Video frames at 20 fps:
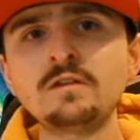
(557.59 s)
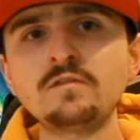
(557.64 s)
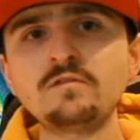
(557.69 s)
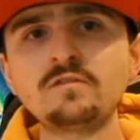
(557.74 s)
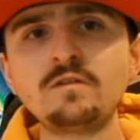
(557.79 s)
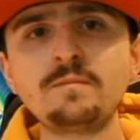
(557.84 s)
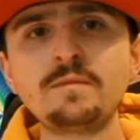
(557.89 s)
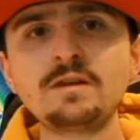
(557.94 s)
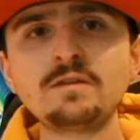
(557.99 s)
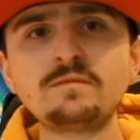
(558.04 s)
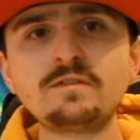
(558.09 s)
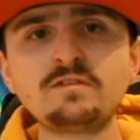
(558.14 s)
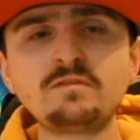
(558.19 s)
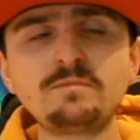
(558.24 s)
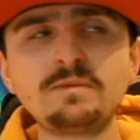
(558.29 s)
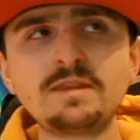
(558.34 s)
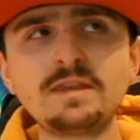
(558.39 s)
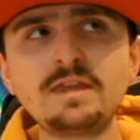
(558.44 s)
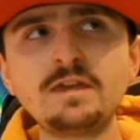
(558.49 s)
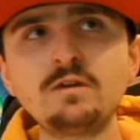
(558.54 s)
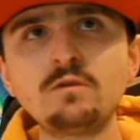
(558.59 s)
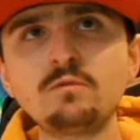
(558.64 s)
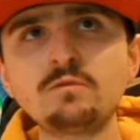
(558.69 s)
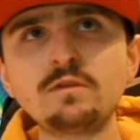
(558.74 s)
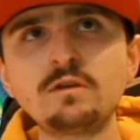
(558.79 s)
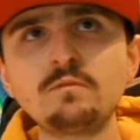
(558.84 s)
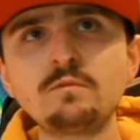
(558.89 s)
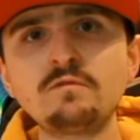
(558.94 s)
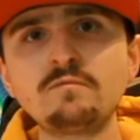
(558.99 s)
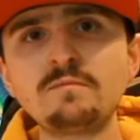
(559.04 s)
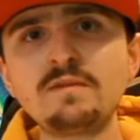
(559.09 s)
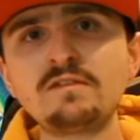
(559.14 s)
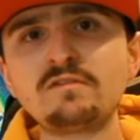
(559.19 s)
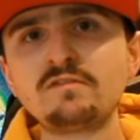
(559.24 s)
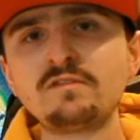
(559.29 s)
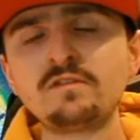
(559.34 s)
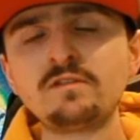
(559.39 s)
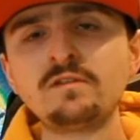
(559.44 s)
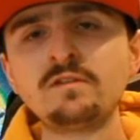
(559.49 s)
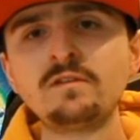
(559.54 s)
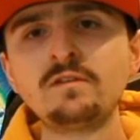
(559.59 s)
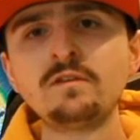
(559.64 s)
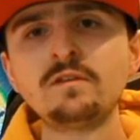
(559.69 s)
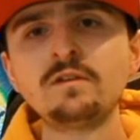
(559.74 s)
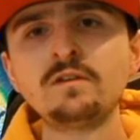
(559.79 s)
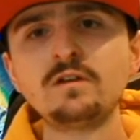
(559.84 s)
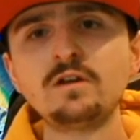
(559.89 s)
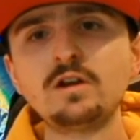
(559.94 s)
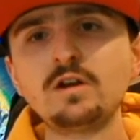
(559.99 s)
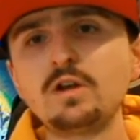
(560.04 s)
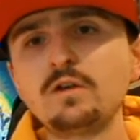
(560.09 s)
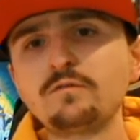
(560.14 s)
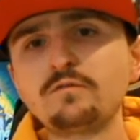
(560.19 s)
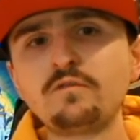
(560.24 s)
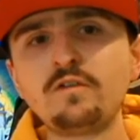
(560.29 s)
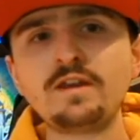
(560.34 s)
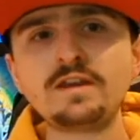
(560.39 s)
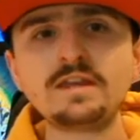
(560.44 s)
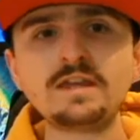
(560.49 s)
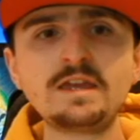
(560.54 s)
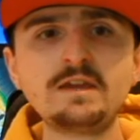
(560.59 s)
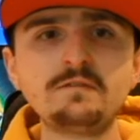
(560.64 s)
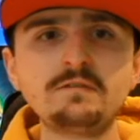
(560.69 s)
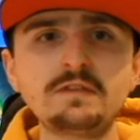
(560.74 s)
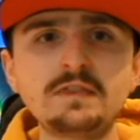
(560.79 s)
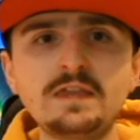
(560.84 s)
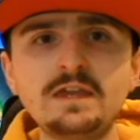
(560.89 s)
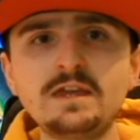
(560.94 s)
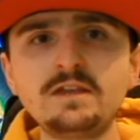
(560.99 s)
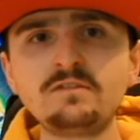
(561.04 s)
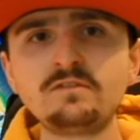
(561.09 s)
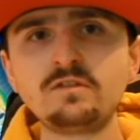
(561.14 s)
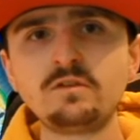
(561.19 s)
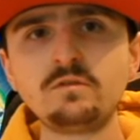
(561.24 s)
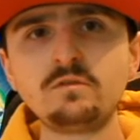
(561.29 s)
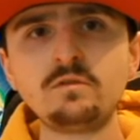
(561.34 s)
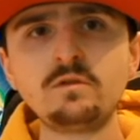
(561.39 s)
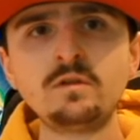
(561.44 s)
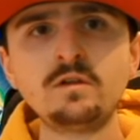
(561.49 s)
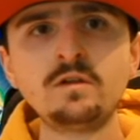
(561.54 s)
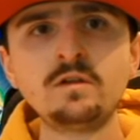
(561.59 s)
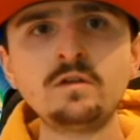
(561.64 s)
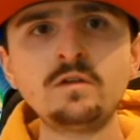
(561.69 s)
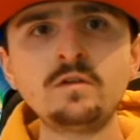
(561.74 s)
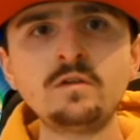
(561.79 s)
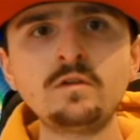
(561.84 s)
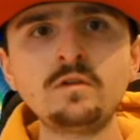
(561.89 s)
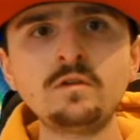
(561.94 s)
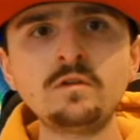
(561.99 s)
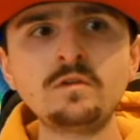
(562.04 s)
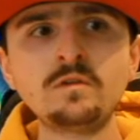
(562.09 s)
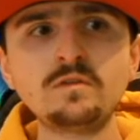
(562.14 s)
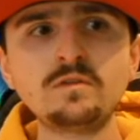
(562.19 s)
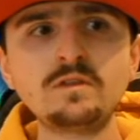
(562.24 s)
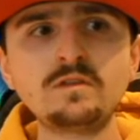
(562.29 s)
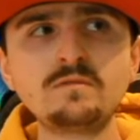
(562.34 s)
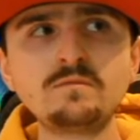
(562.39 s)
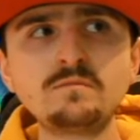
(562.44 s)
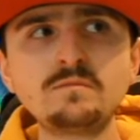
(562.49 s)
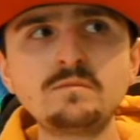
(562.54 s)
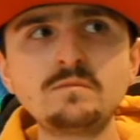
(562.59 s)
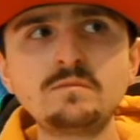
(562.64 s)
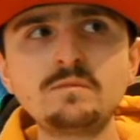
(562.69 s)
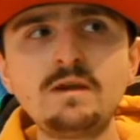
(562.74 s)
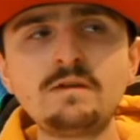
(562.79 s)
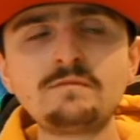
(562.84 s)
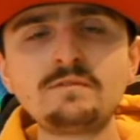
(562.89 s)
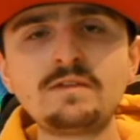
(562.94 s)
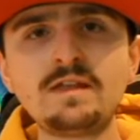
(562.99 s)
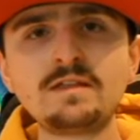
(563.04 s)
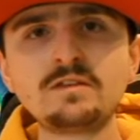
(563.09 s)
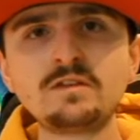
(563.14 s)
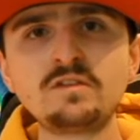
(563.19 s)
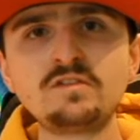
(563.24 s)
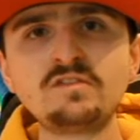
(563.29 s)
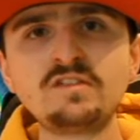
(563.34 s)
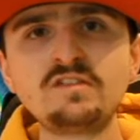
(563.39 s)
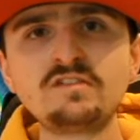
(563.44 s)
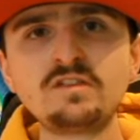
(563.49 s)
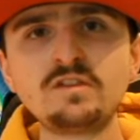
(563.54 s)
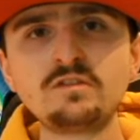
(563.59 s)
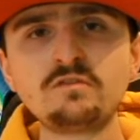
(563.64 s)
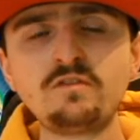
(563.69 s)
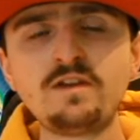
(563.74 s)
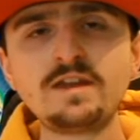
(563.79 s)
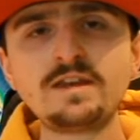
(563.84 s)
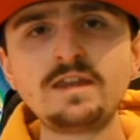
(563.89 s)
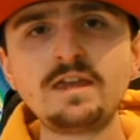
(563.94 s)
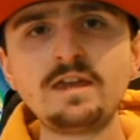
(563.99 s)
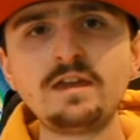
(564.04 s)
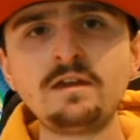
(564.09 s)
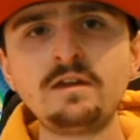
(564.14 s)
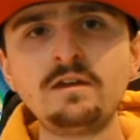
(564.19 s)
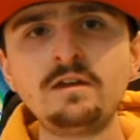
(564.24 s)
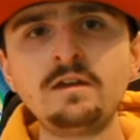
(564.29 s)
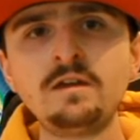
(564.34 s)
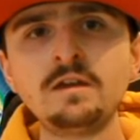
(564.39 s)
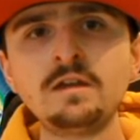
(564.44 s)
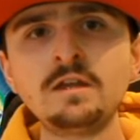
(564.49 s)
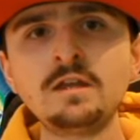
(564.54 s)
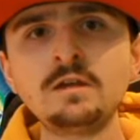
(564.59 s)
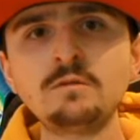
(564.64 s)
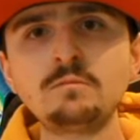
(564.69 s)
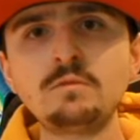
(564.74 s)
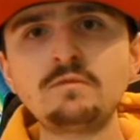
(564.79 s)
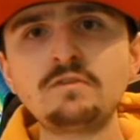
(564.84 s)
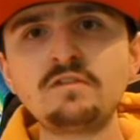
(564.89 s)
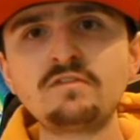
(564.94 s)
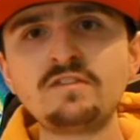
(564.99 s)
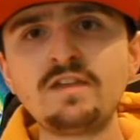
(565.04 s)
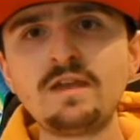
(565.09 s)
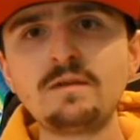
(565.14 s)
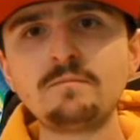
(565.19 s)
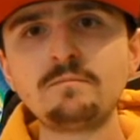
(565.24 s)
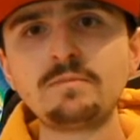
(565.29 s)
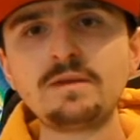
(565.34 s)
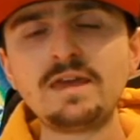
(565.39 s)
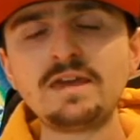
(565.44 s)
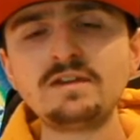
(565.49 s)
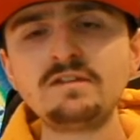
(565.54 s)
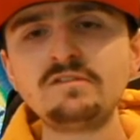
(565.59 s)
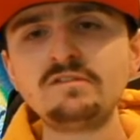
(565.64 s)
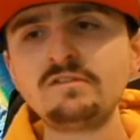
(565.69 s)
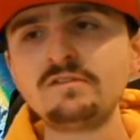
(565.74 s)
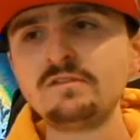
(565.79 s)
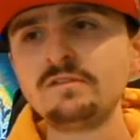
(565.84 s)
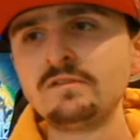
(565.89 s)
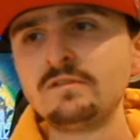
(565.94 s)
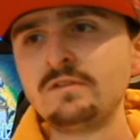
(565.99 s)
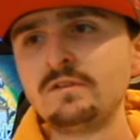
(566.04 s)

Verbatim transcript: so many of us have been ill that we've missed a lot of training here and there, so do we haven't had consistent training with the same players.